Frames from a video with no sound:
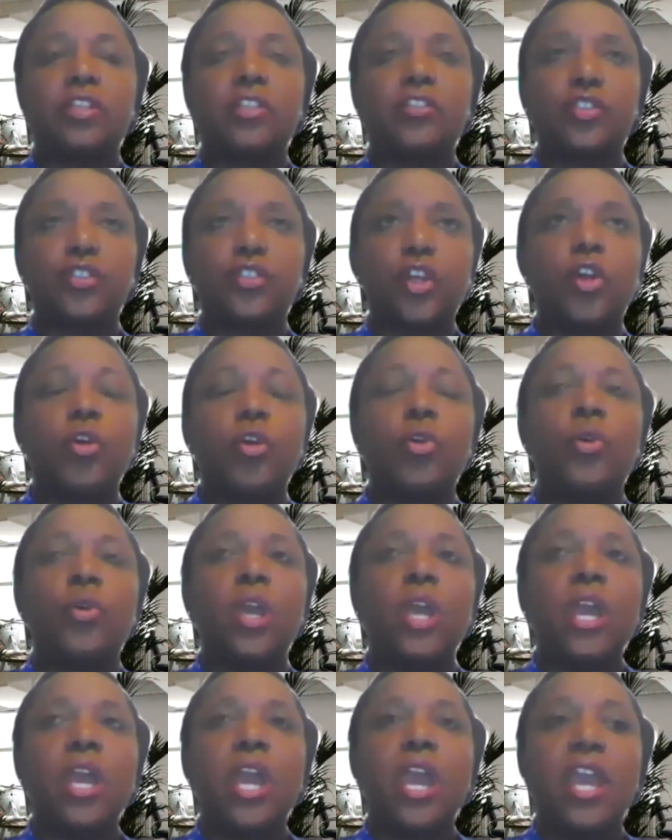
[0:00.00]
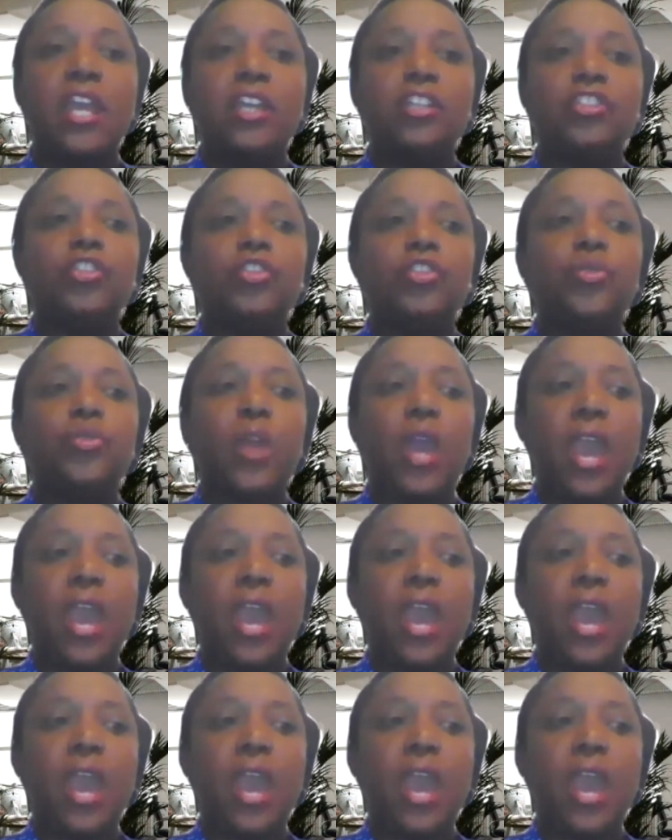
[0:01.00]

And so as you